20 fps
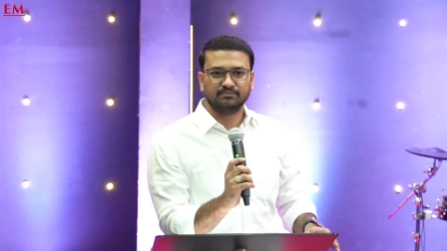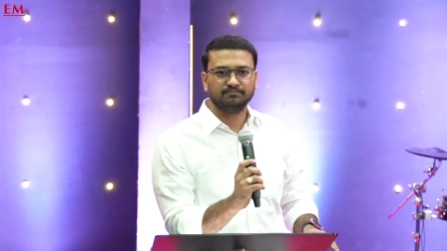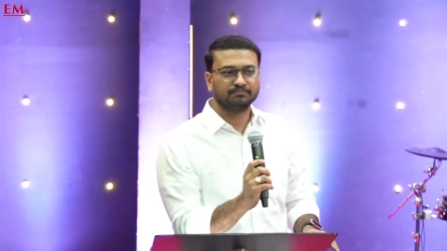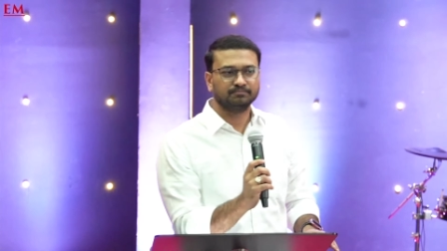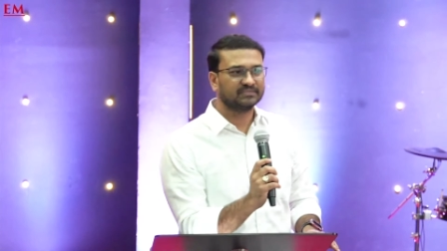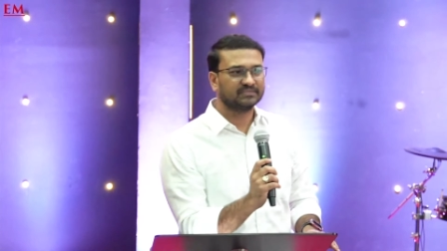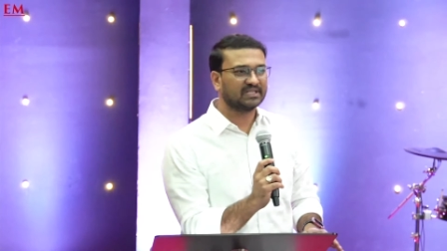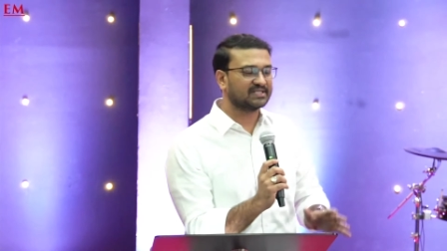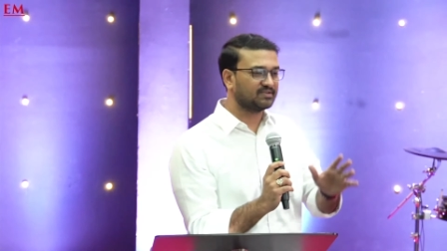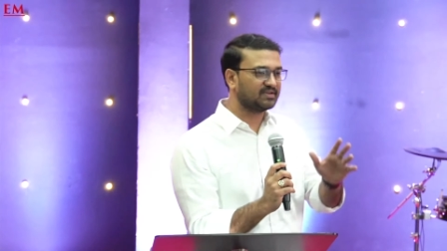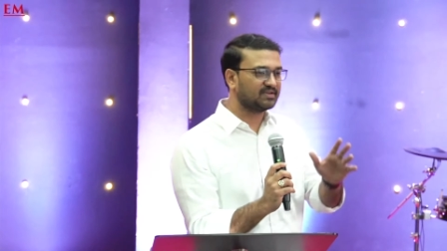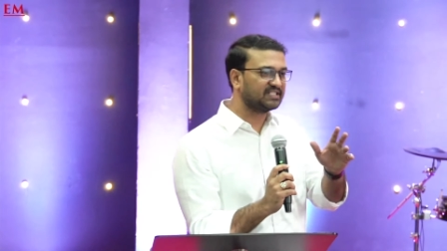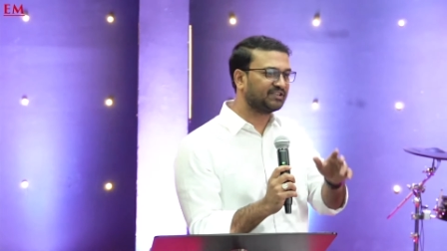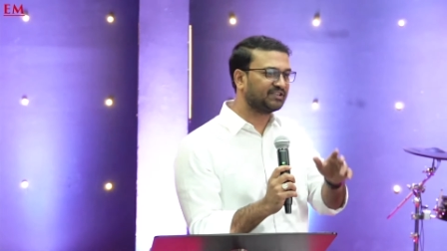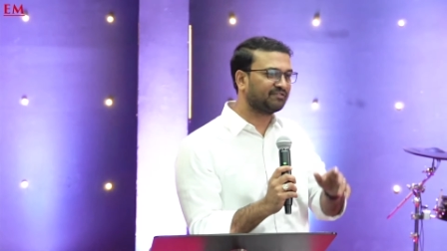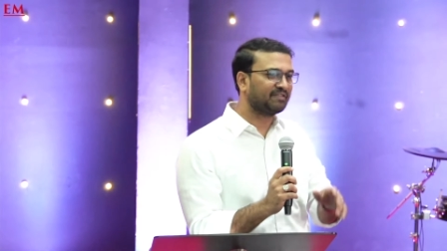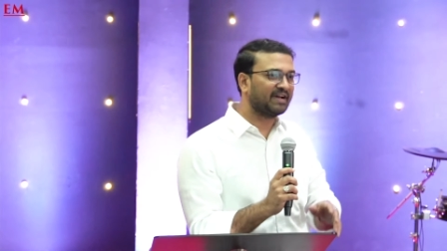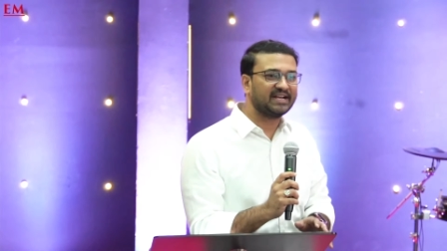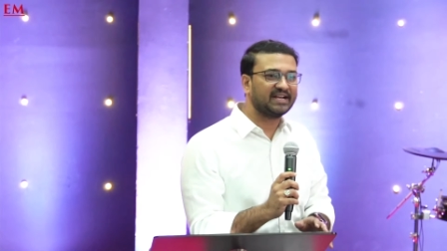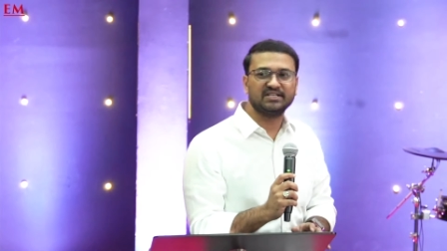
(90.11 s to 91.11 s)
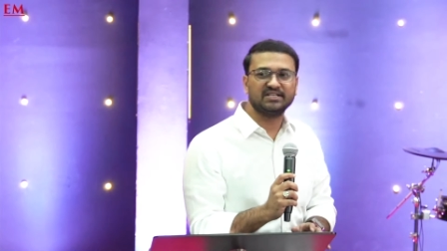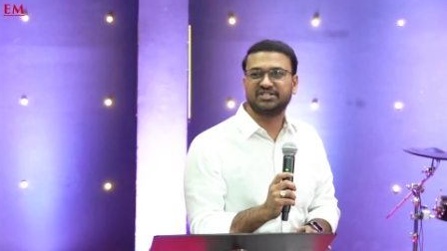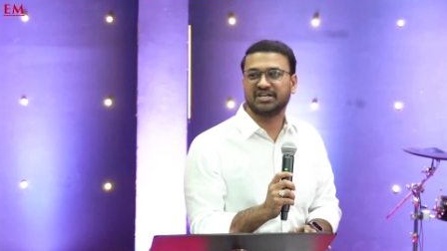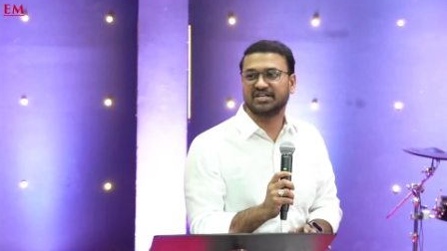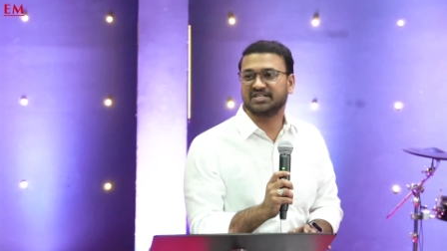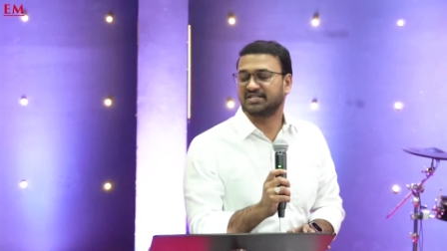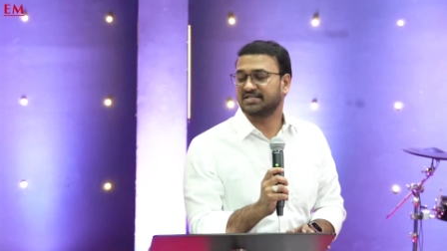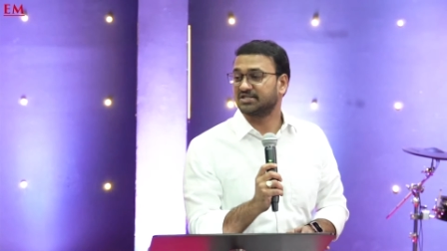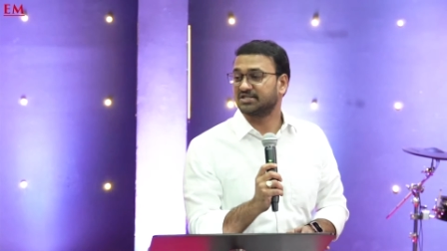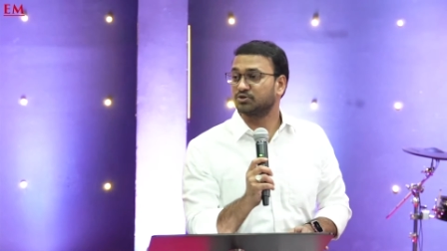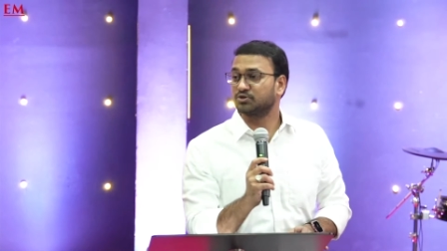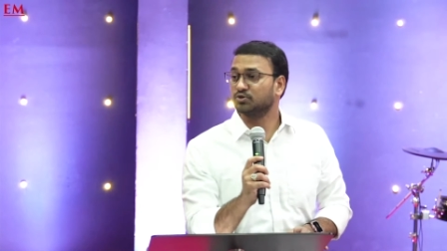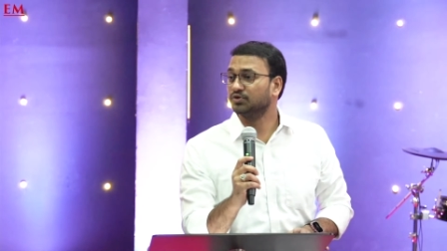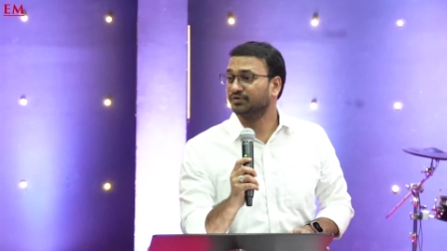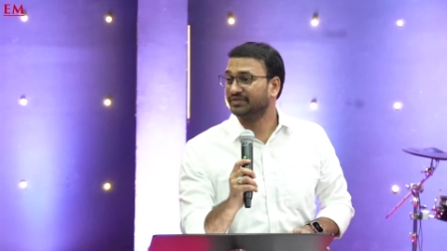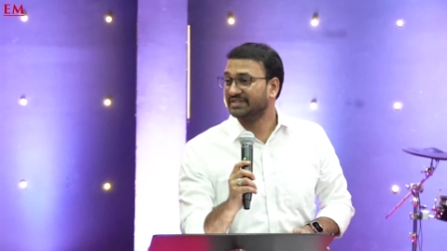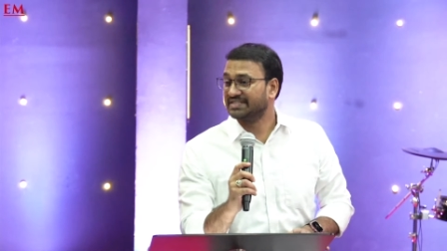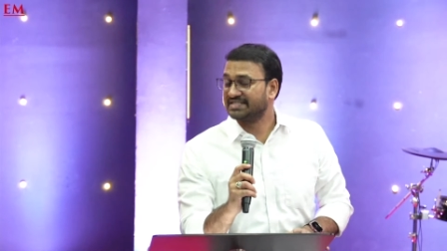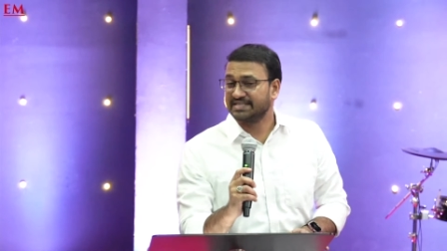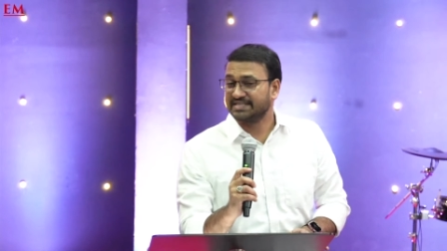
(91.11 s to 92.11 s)
That is the reason why in Genesis two
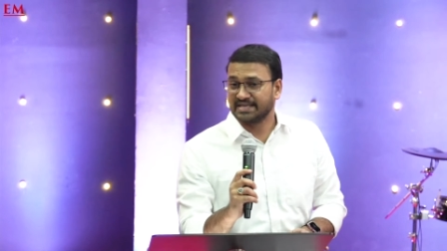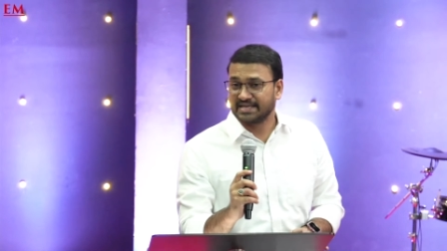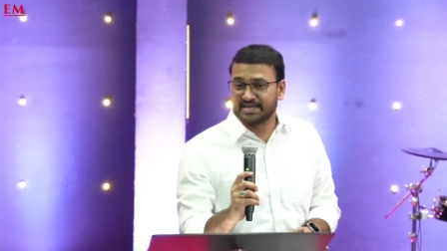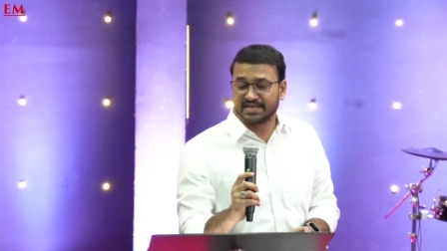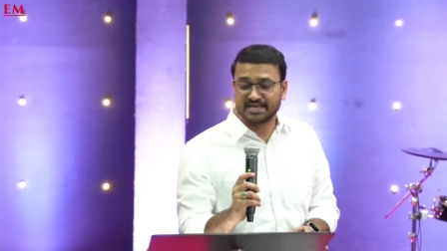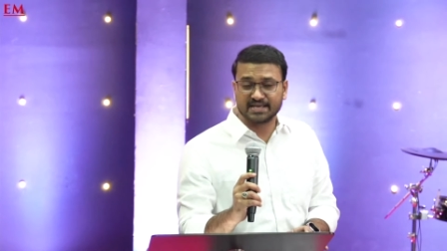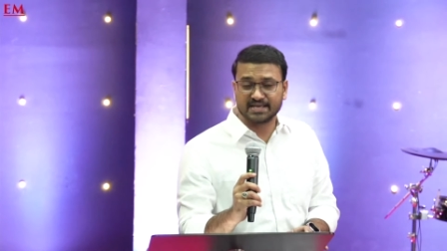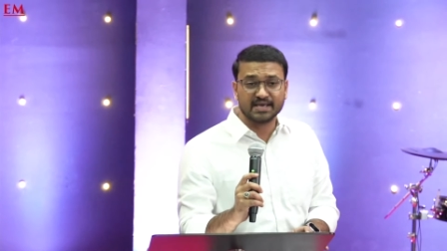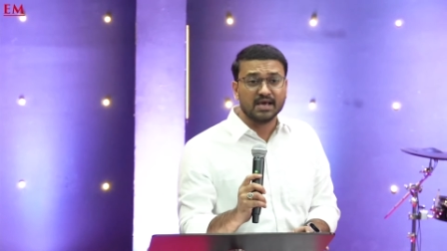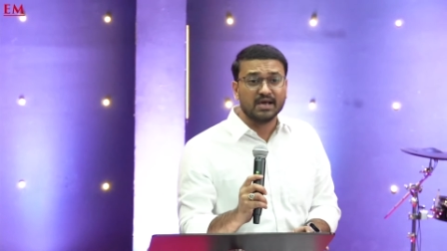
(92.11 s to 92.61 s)
we see